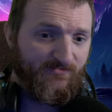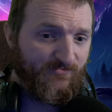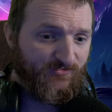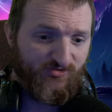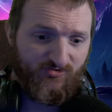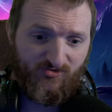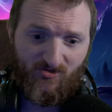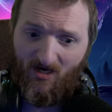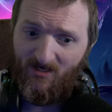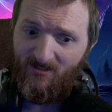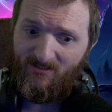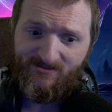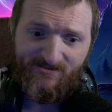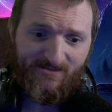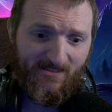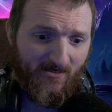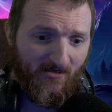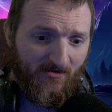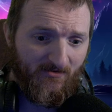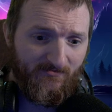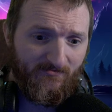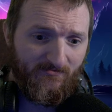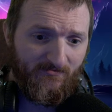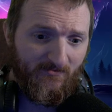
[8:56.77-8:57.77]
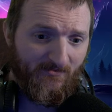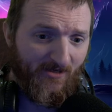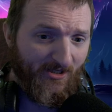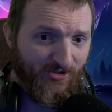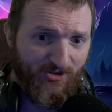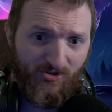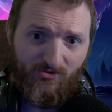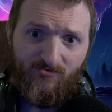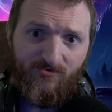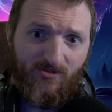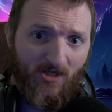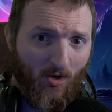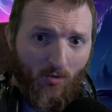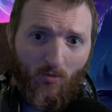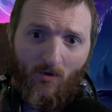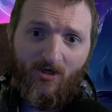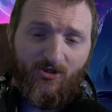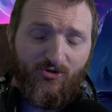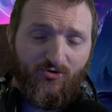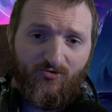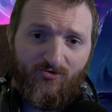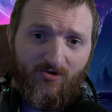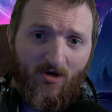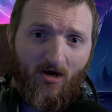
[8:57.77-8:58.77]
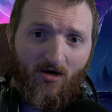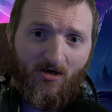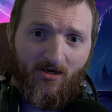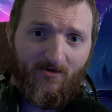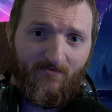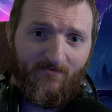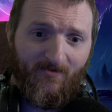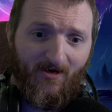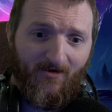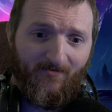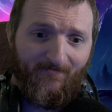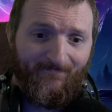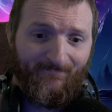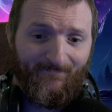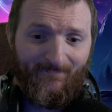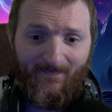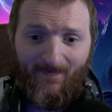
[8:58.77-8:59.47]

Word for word: Trying to sound like you know what you're talking about.